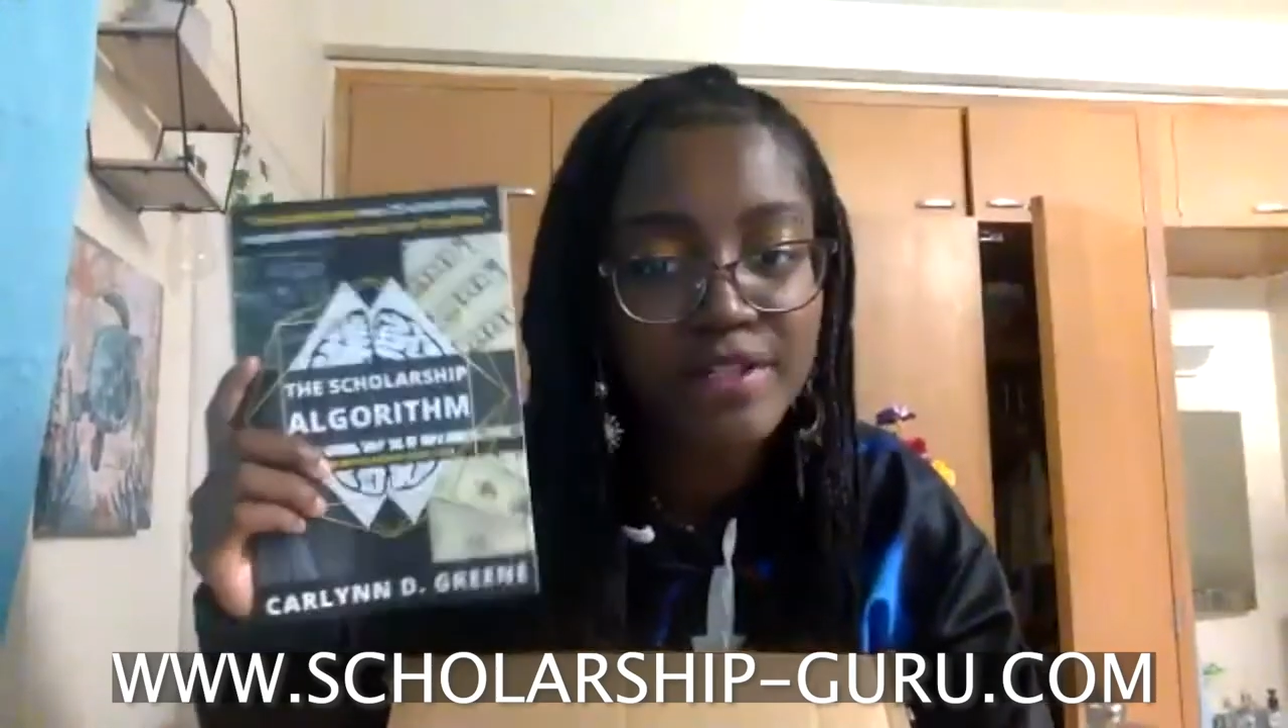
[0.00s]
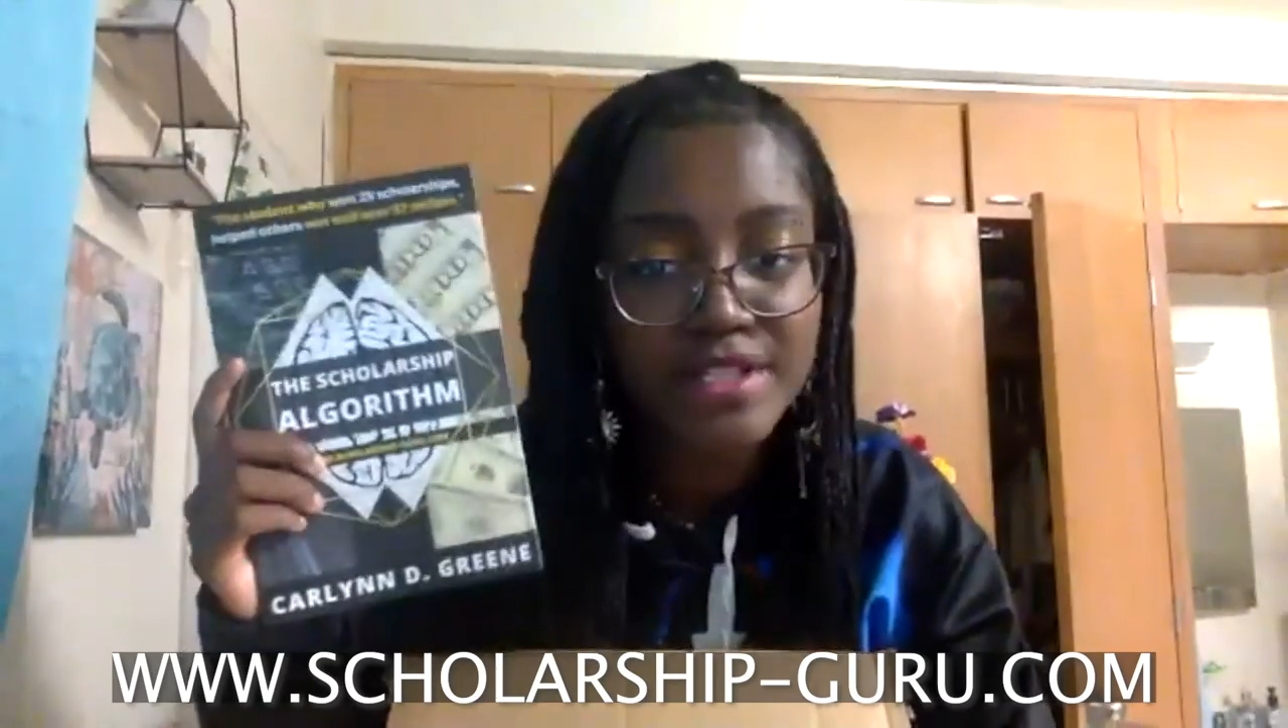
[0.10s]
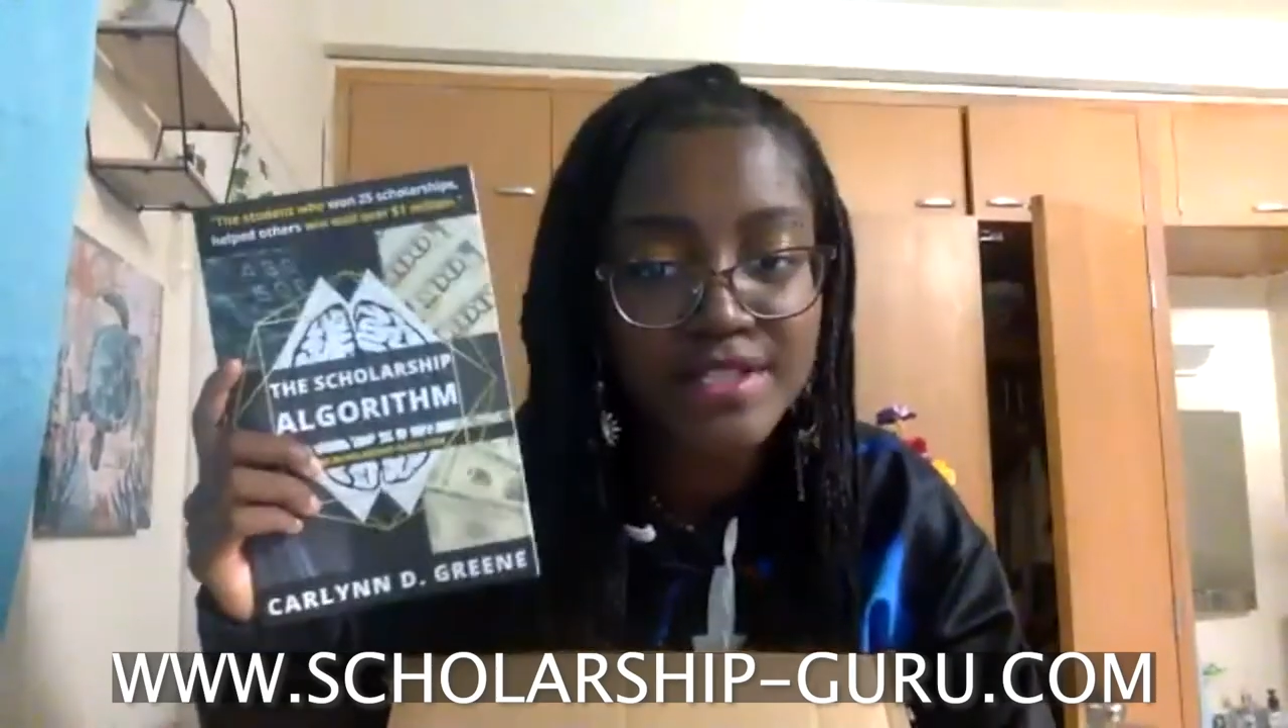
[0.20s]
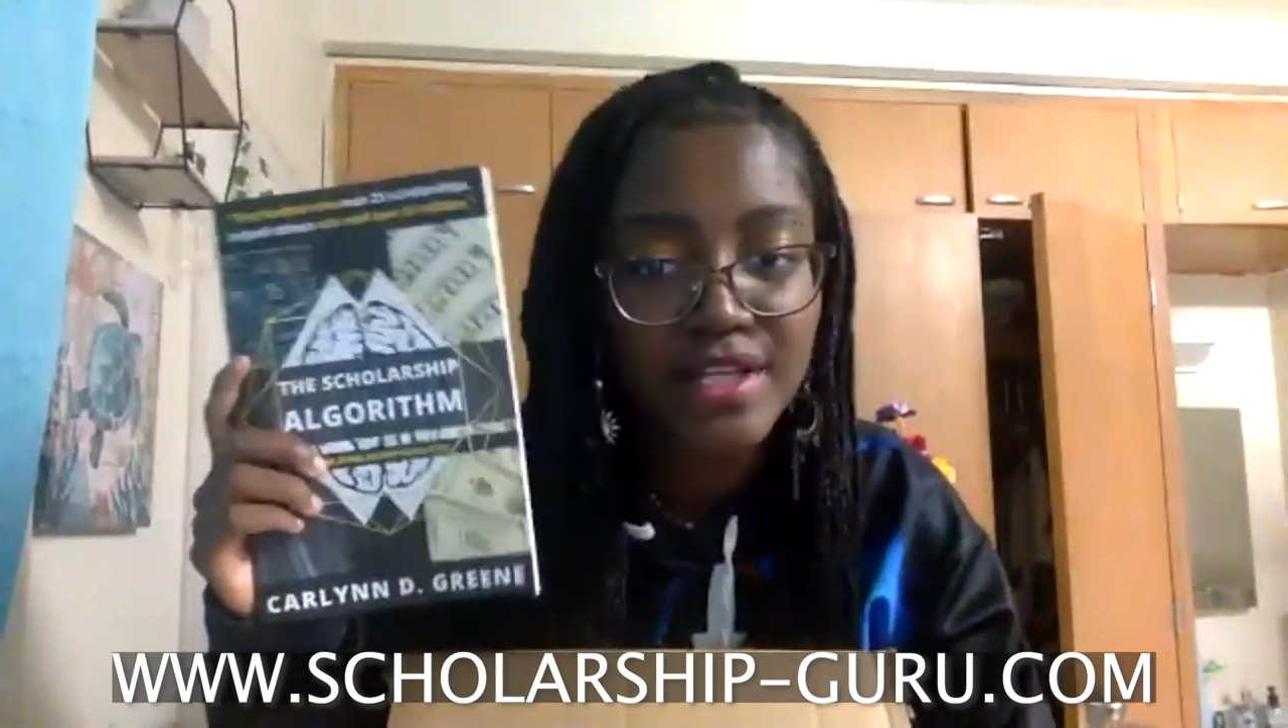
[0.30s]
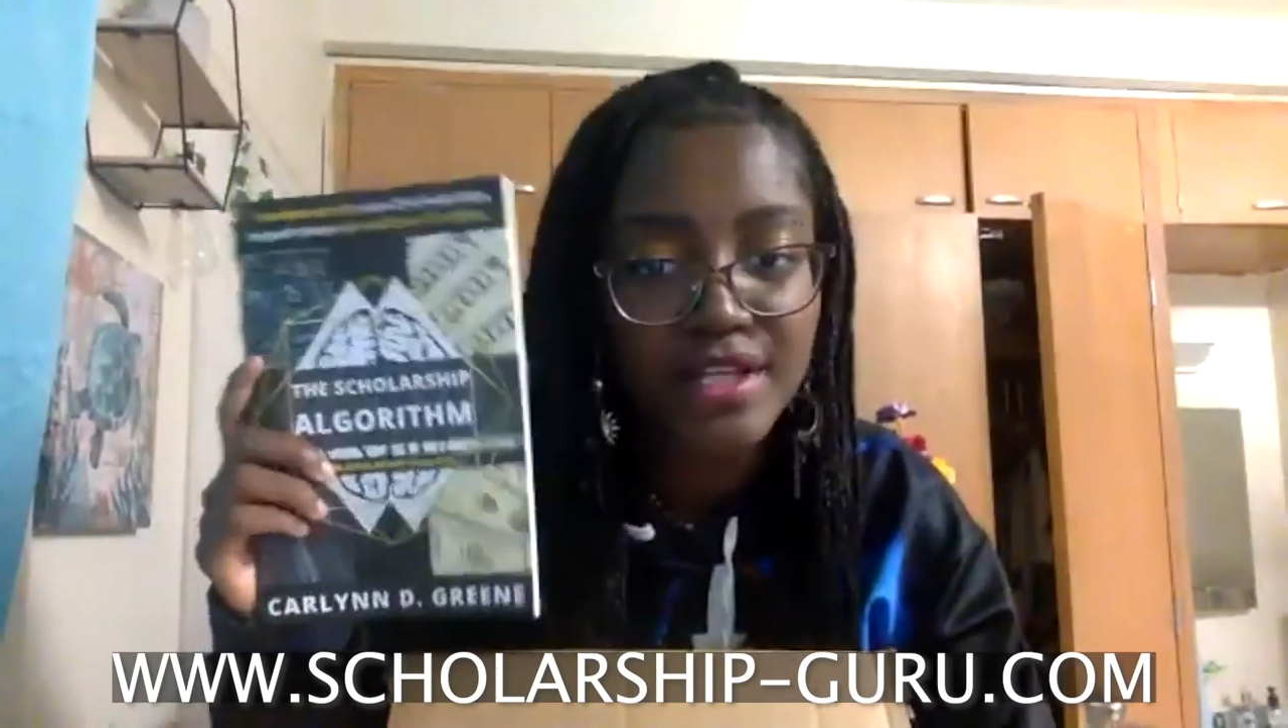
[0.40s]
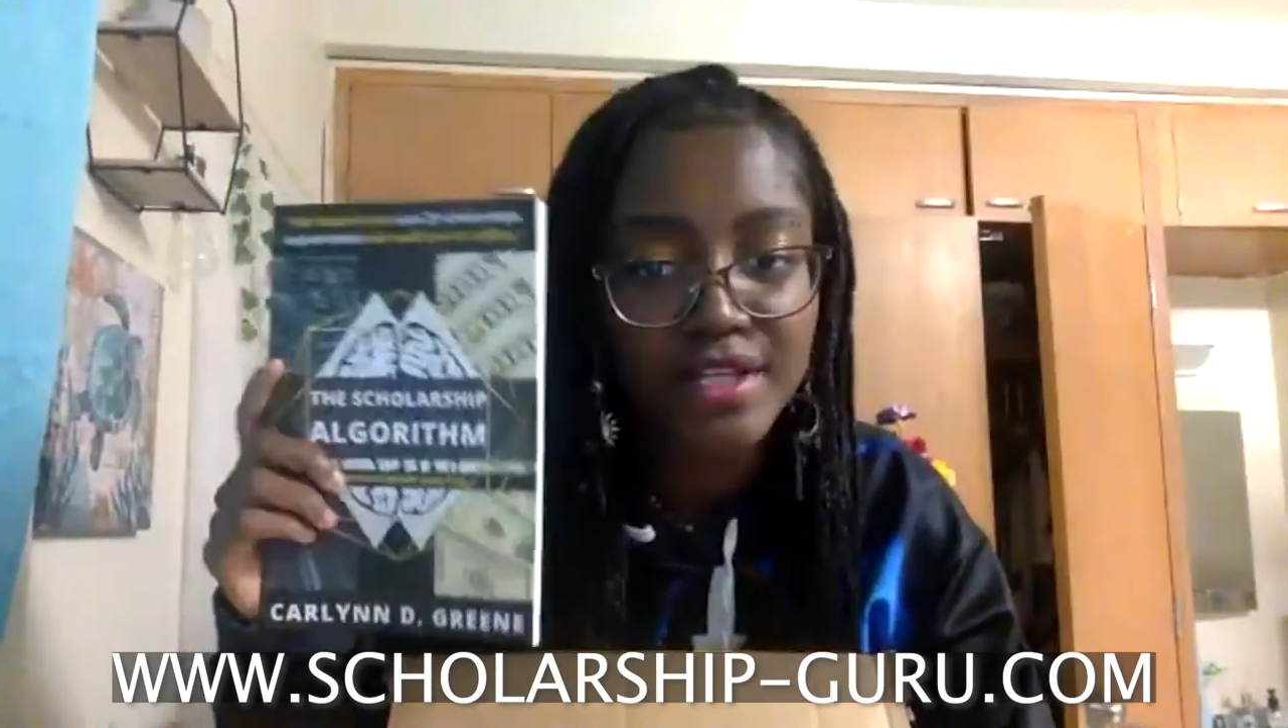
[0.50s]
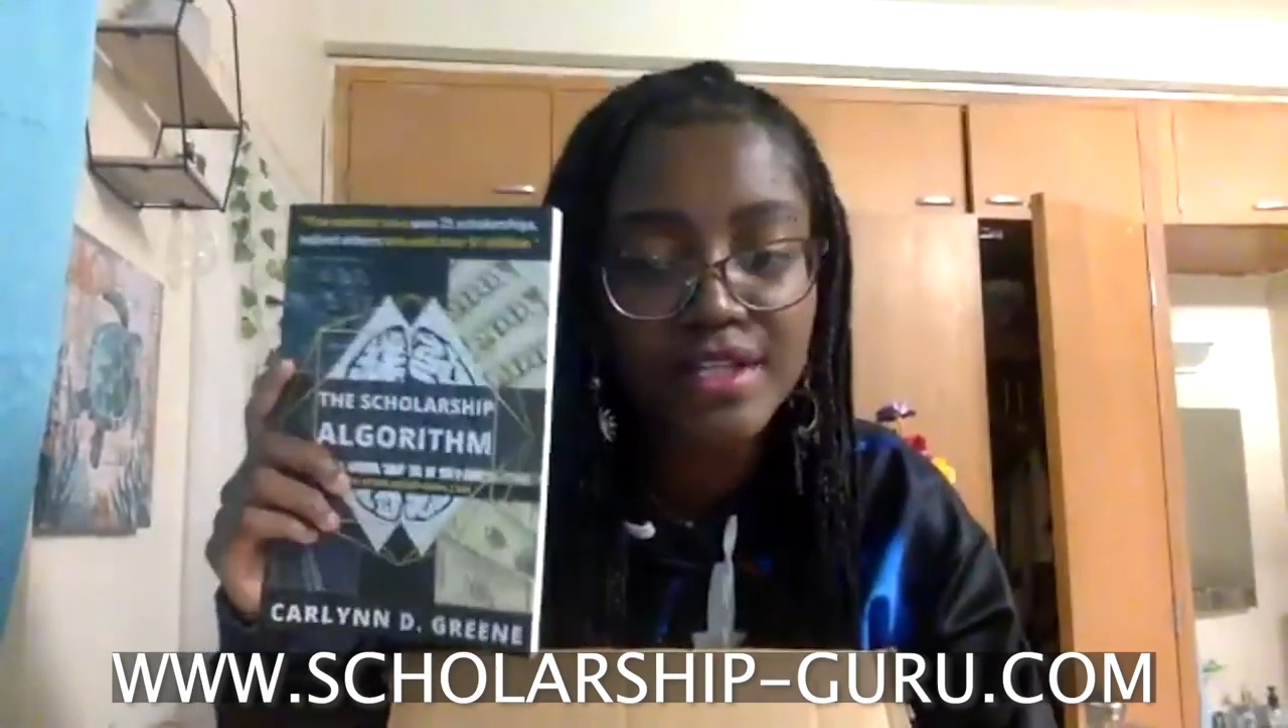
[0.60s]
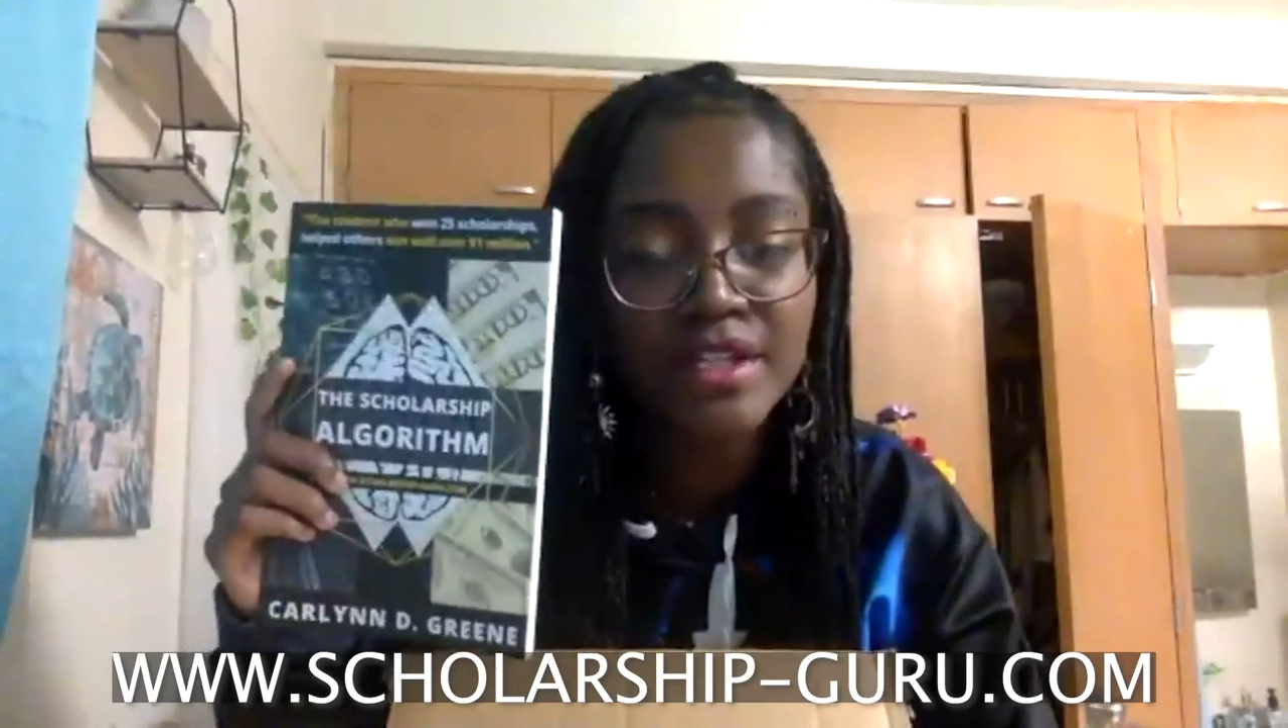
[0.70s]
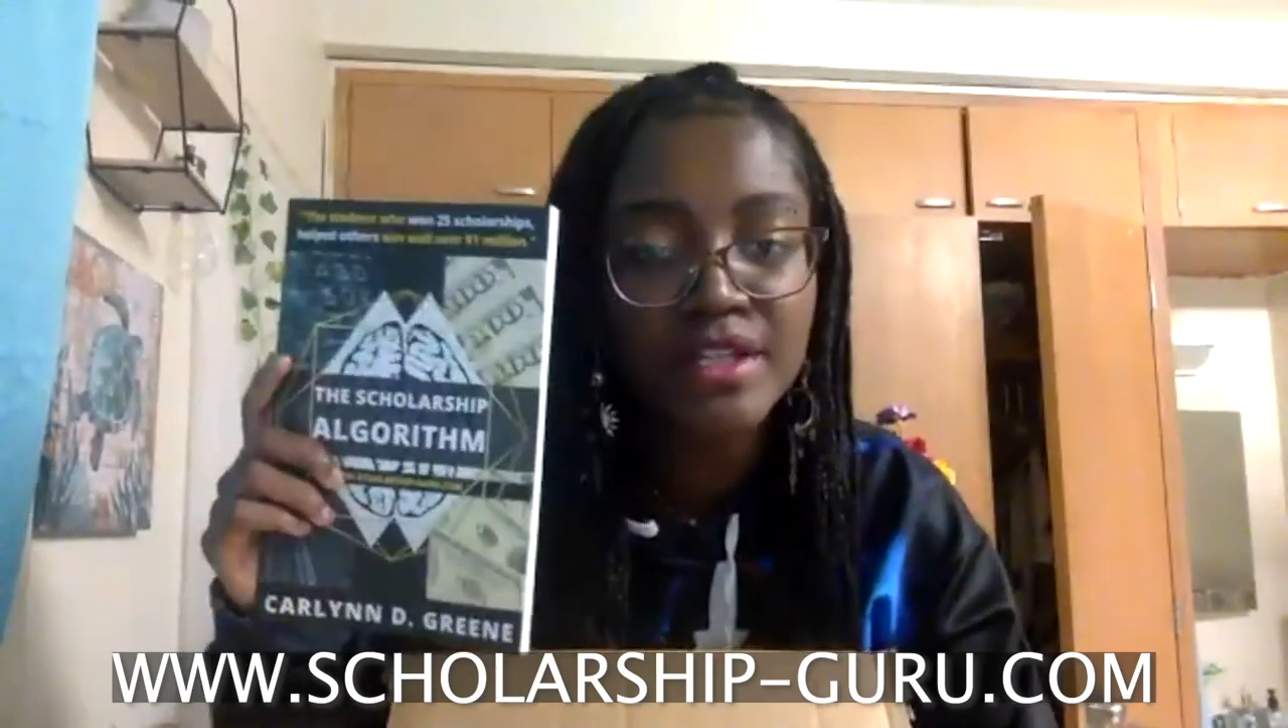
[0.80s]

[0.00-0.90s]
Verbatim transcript: design.